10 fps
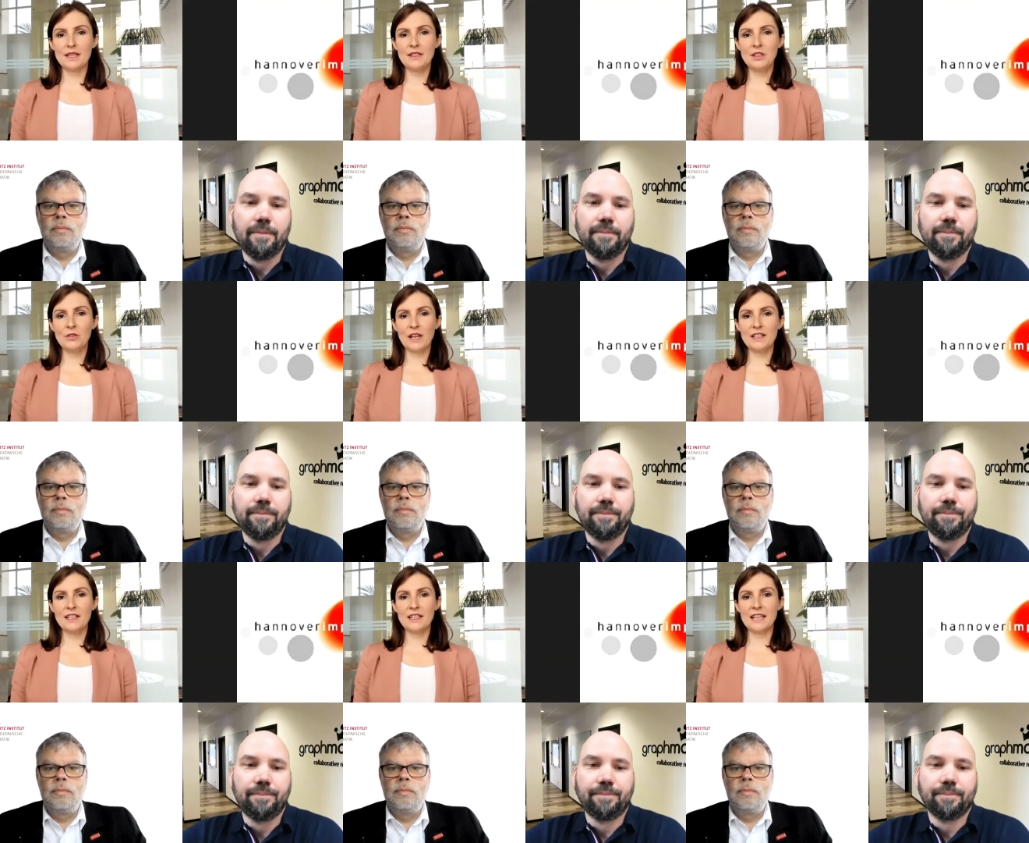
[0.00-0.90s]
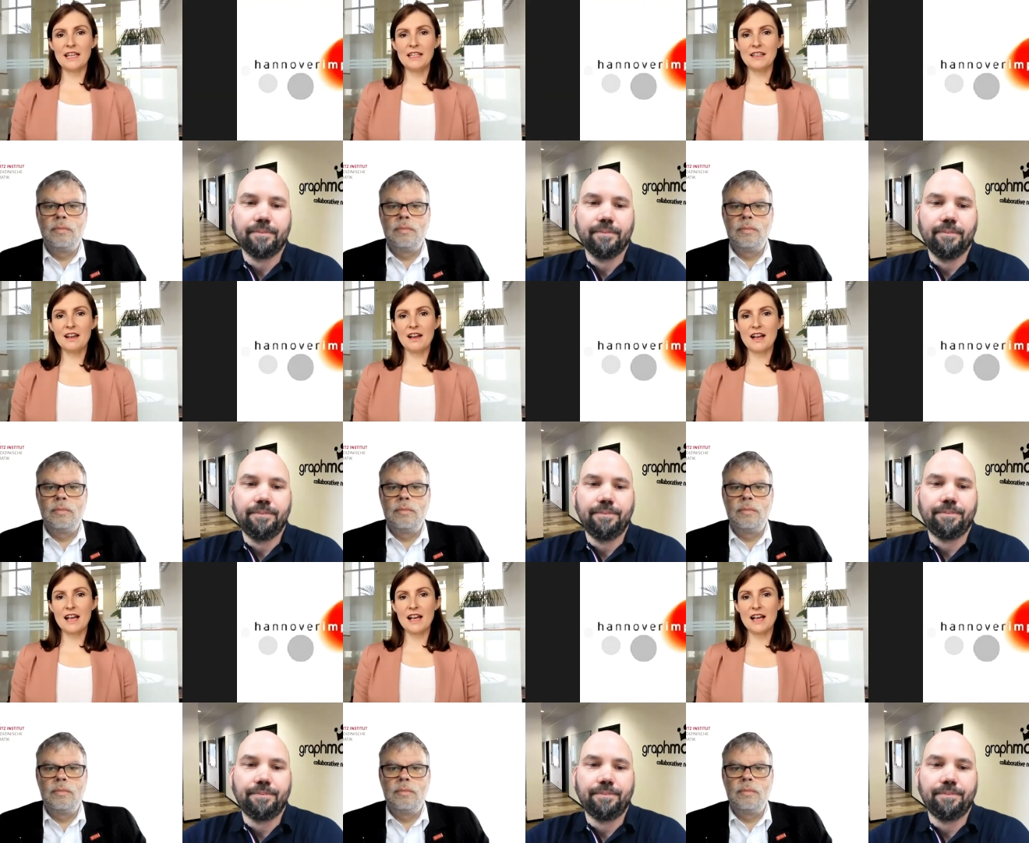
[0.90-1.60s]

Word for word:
Speaker 1: integrating data